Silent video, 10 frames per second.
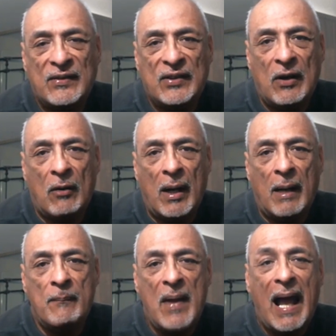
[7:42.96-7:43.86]
And
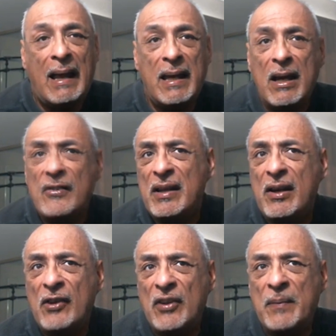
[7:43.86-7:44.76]
so um,
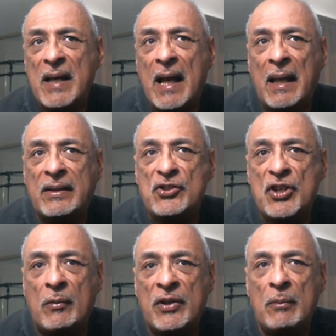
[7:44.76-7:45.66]
here's a, here's something I
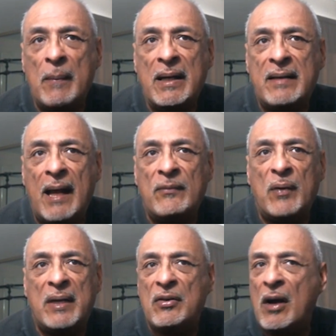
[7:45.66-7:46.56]
like to share with you. Many
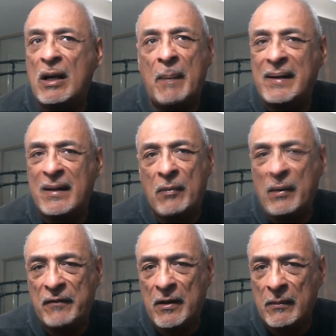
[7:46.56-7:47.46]
times we can talk
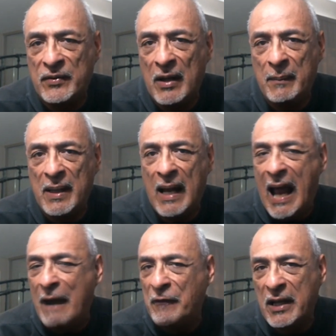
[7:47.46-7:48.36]
about the great films. I
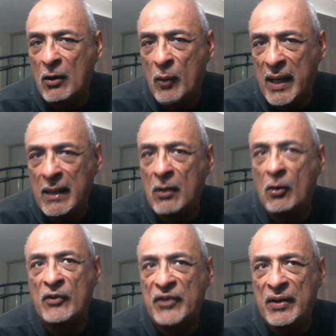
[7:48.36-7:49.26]
mean, African
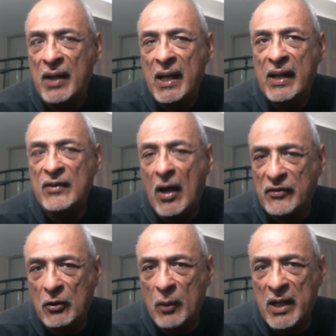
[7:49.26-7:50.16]
Queen, of course, is
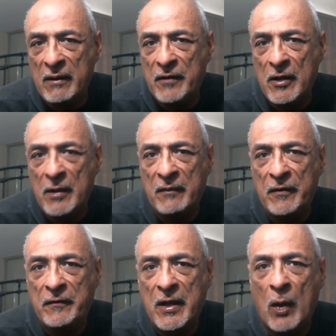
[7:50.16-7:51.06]
his Oscar-winning
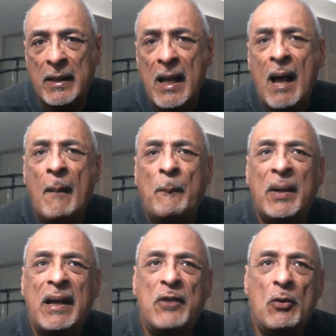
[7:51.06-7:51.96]
film in '51.
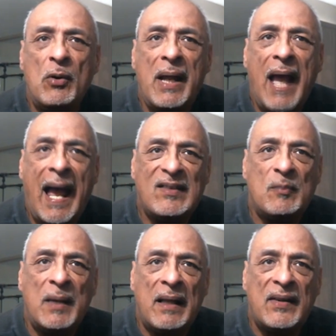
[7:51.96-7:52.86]
But if you were to
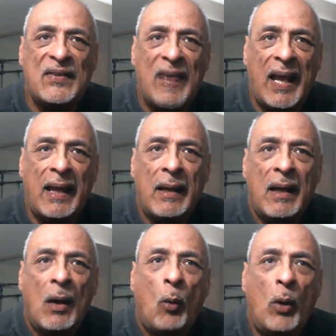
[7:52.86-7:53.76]
ask me, let's
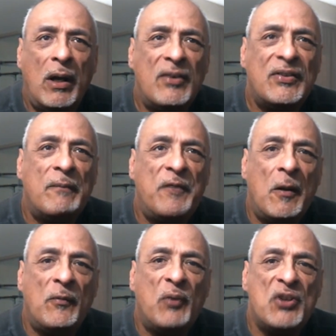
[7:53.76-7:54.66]
say, what are
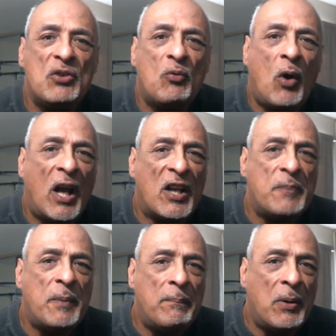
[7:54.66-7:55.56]
some films we should
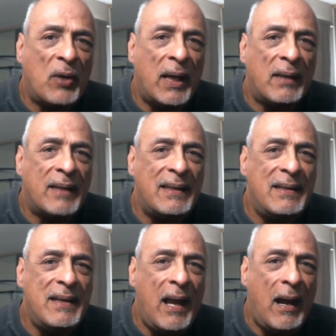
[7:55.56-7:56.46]
watch by Bogey
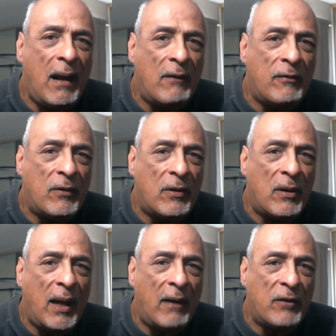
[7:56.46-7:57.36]
that
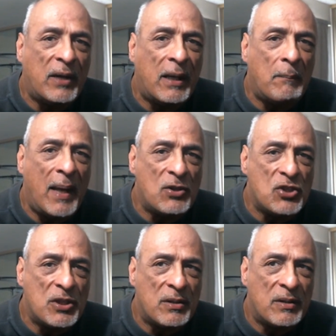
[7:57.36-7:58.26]
never ever get
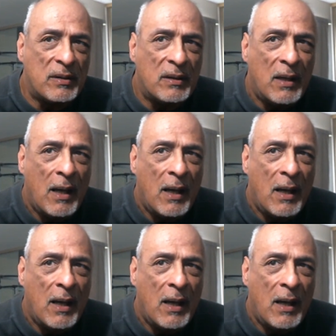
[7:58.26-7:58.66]
mentioned?